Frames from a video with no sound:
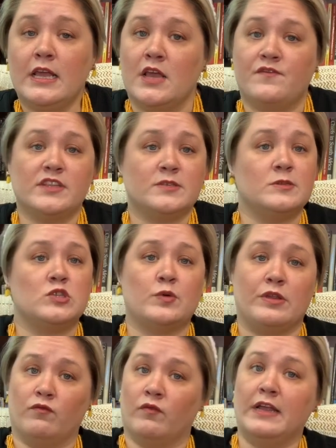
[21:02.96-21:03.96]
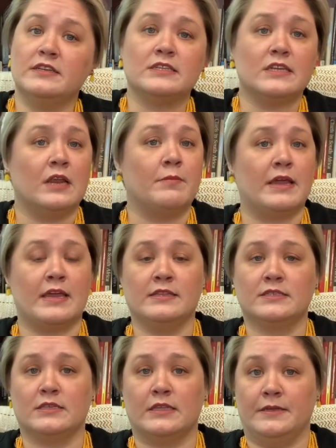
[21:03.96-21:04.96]
If it's between rent and my
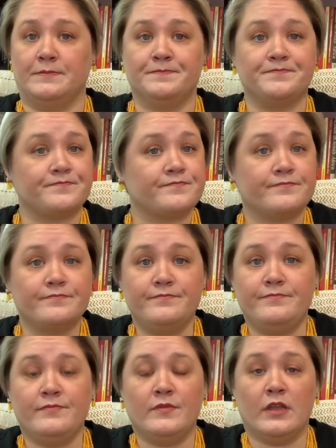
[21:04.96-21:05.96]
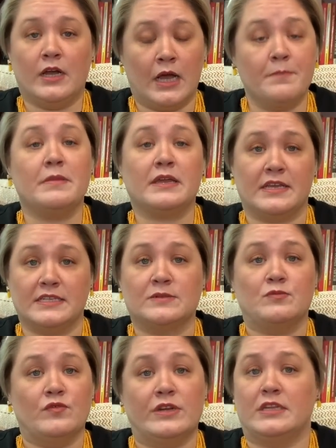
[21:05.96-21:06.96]
insulin, I'm making
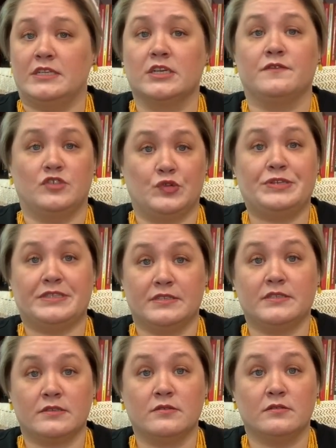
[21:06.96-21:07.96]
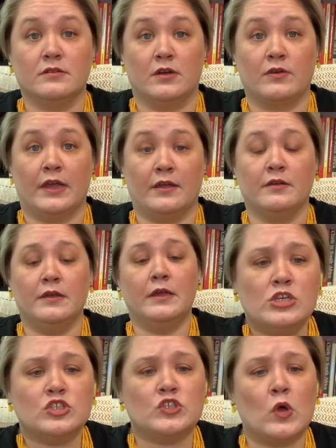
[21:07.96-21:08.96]
some really tough choices, okay?
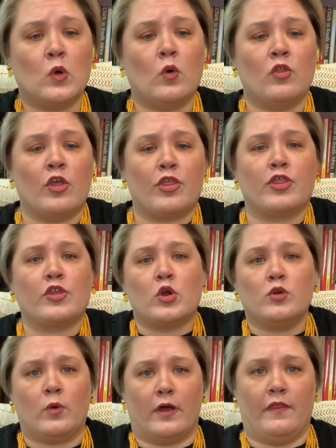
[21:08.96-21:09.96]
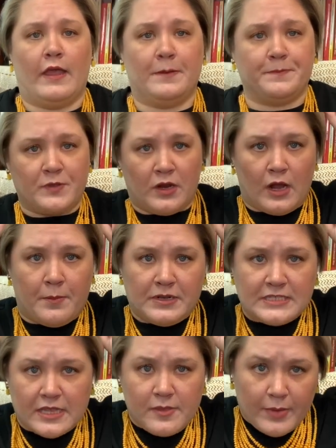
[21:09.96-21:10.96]
So the third one then, here, I'm gonna
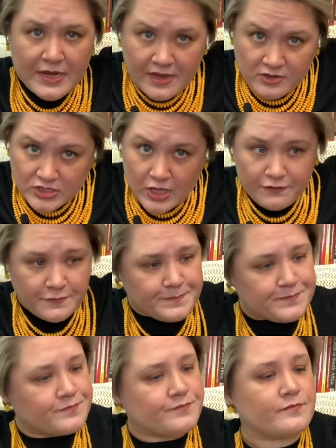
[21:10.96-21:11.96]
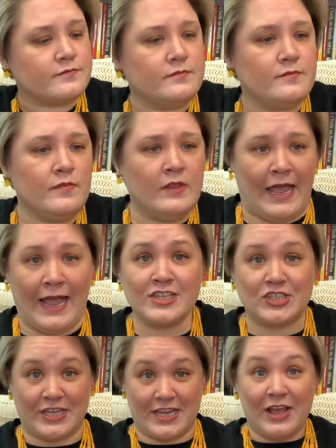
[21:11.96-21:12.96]
take the bunny ears off.
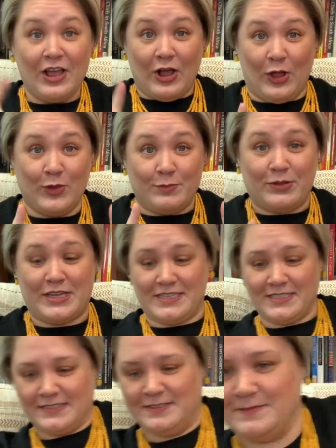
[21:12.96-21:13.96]
Actually, hold please.